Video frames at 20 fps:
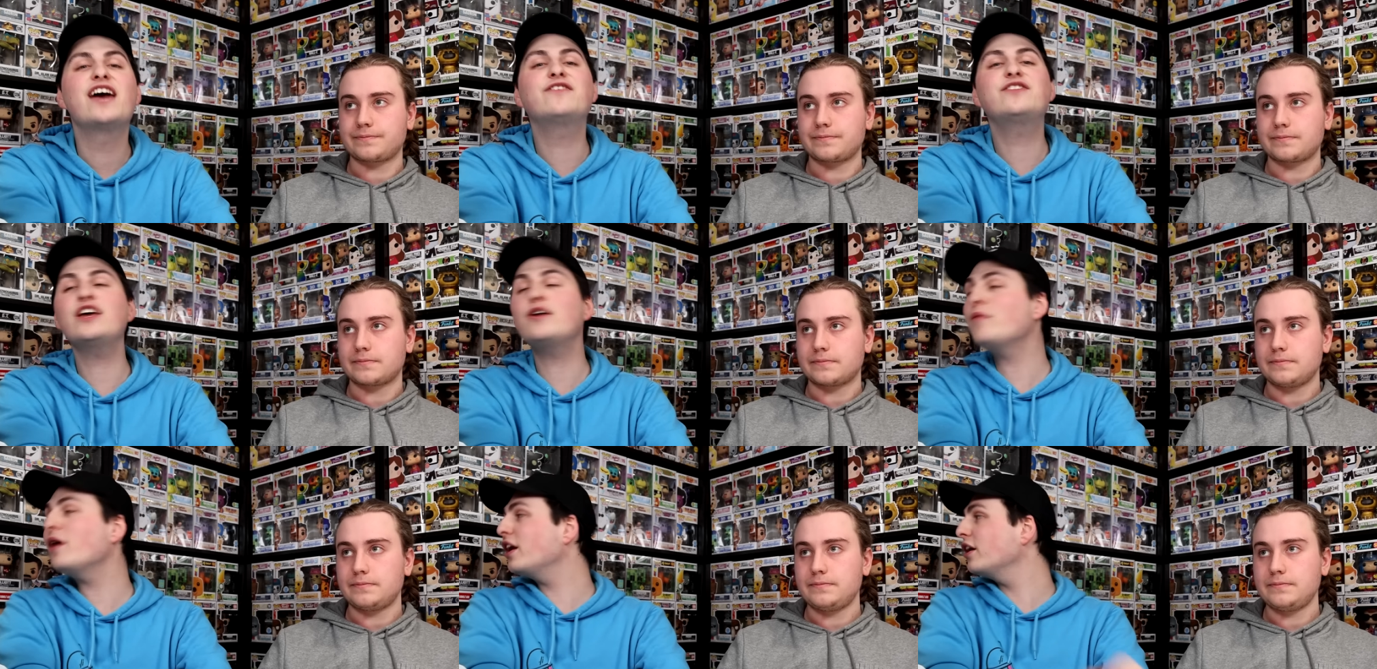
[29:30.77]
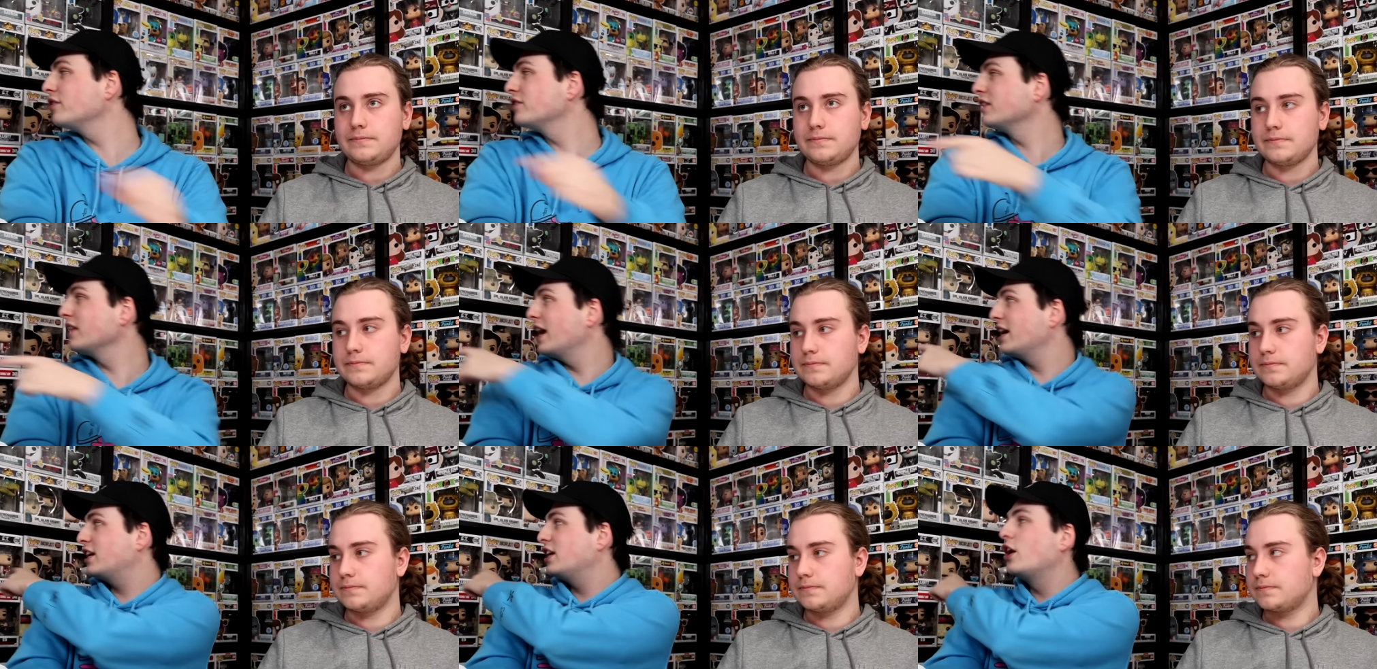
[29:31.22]
Speaker 1: If they went
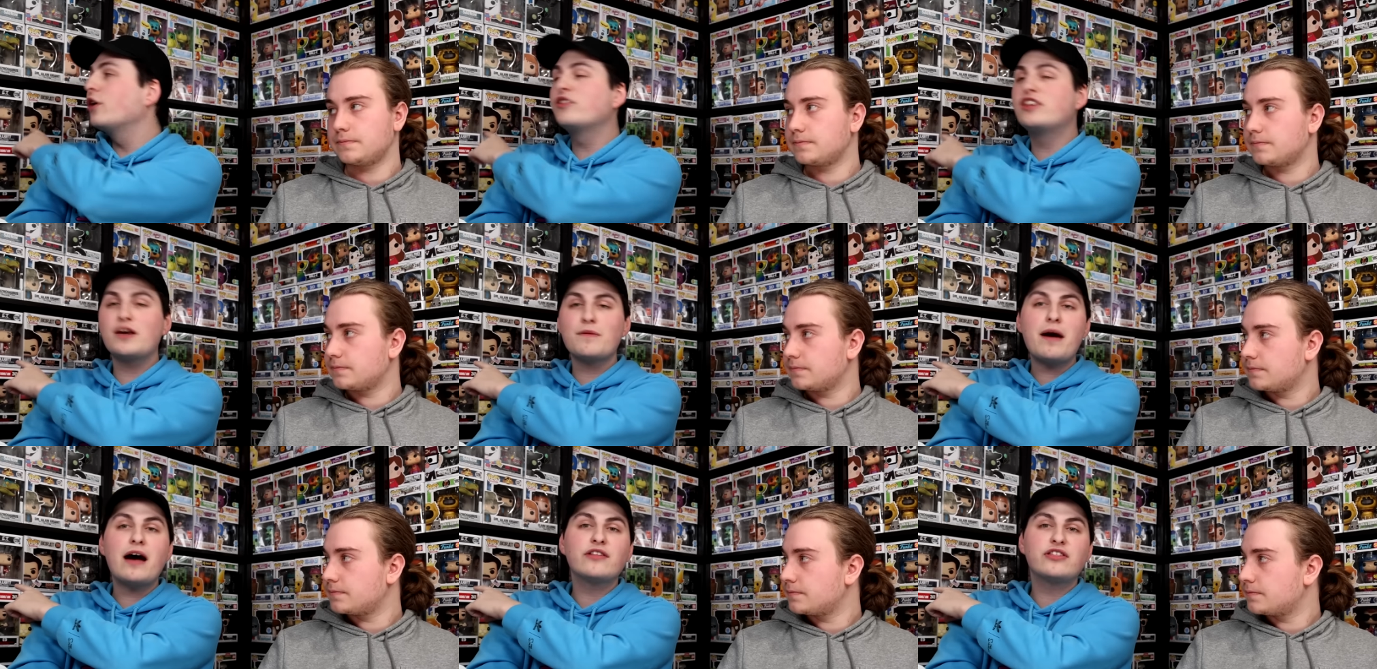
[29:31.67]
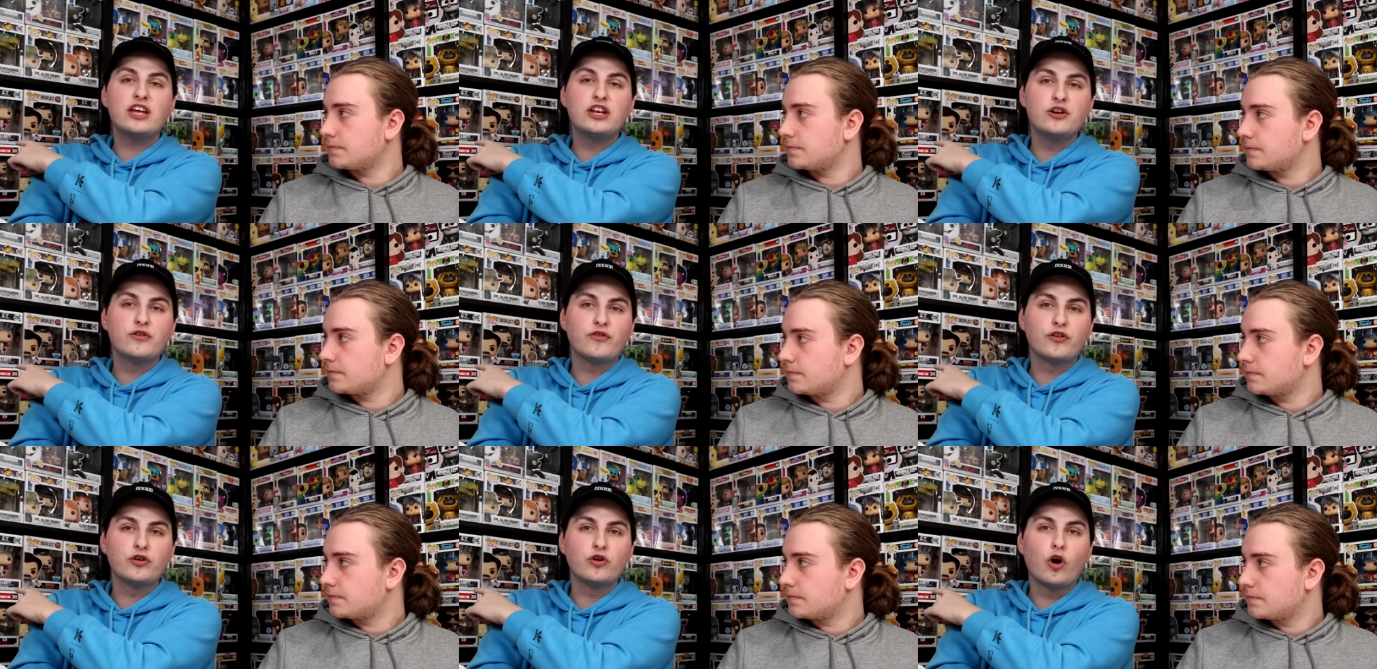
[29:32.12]
under like you know the amount
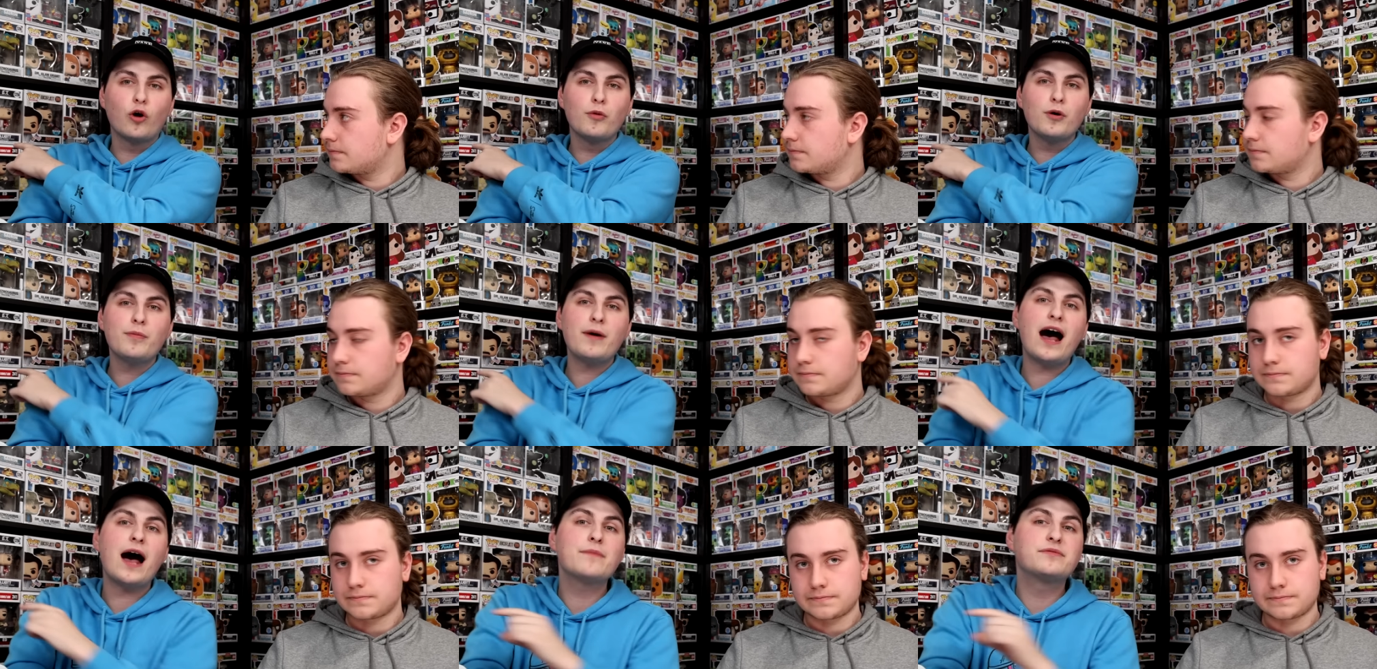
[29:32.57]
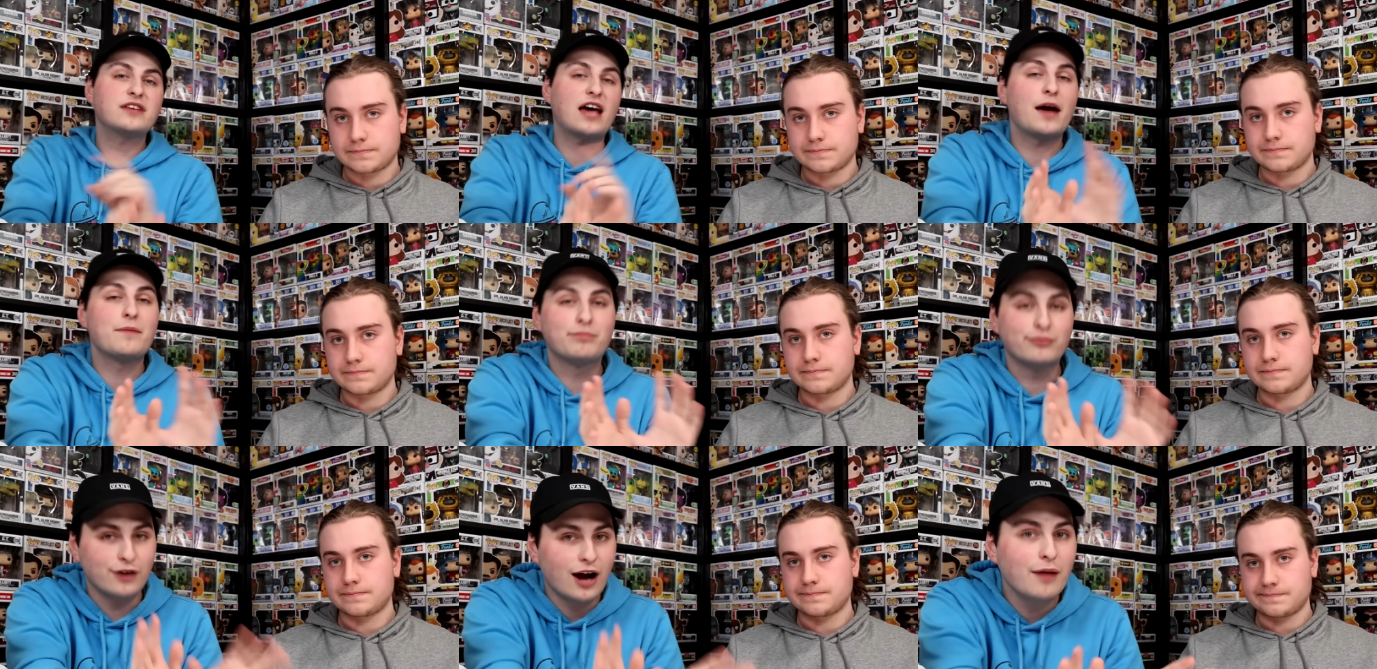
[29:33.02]
they do for normal pops,
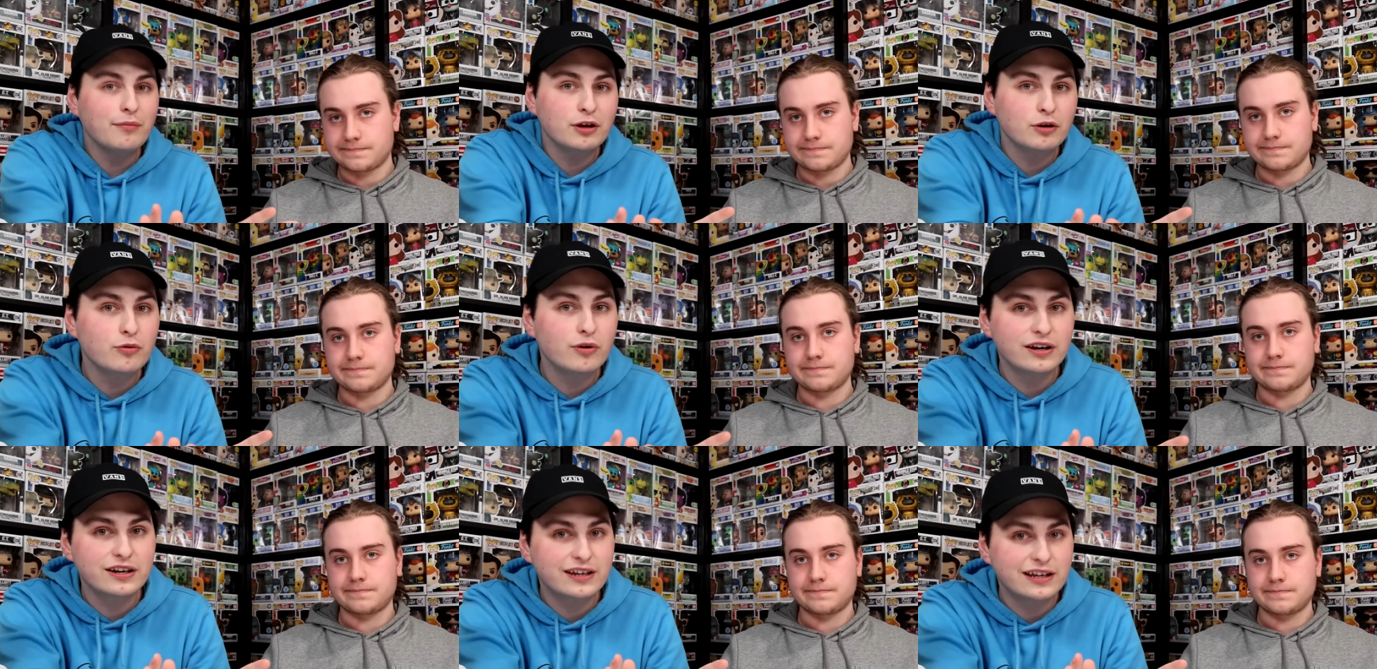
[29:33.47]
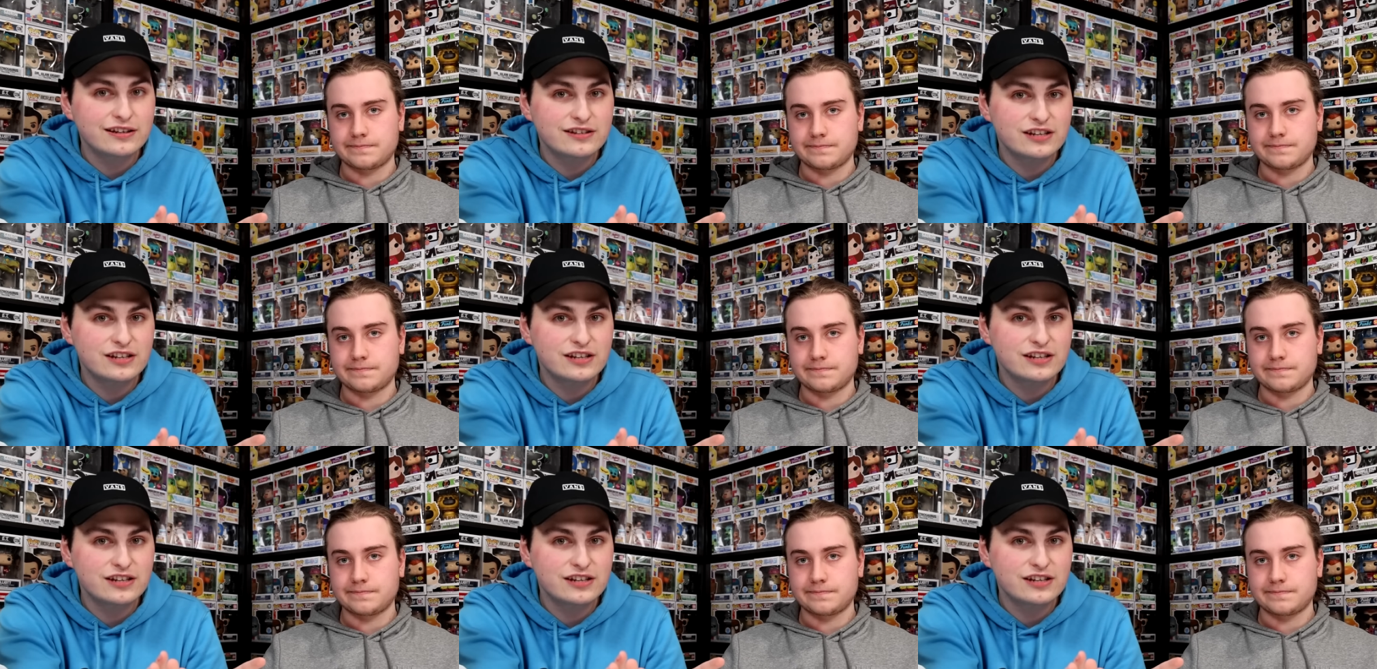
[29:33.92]
I probably wouldn't